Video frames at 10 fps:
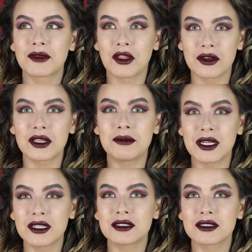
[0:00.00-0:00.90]
30
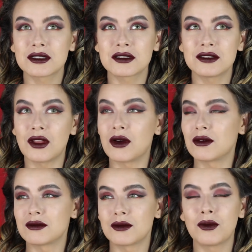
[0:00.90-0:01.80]
minutes. No,
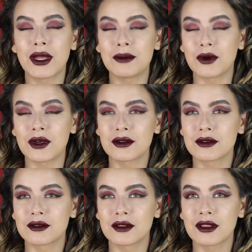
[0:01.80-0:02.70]
way more,
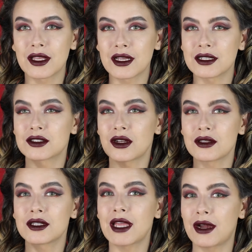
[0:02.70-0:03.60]
like a
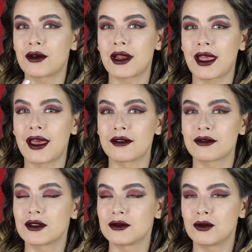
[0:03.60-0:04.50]
solid hour and a half.
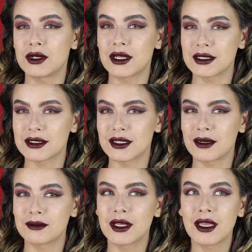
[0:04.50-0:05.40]
Would not
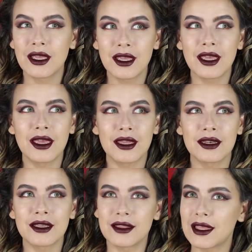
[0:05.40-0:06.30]
stop.
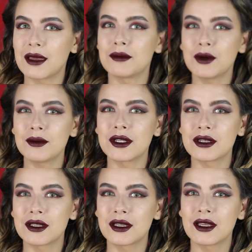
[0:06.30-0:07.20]
And in that moment,
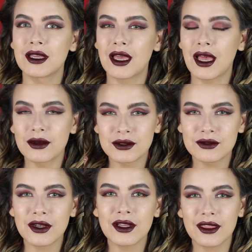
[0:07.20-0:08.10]
I was
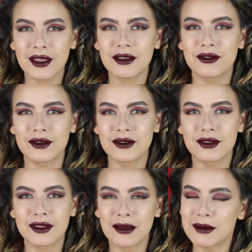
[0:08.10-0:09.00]
very thankful
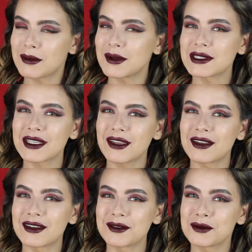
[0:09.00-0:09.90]
that my mascara
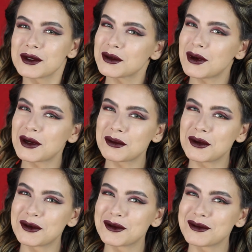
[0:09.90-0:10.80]
was
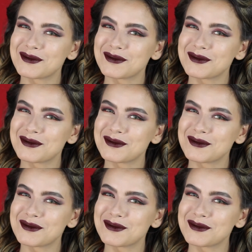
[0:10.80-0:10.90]
waterproof.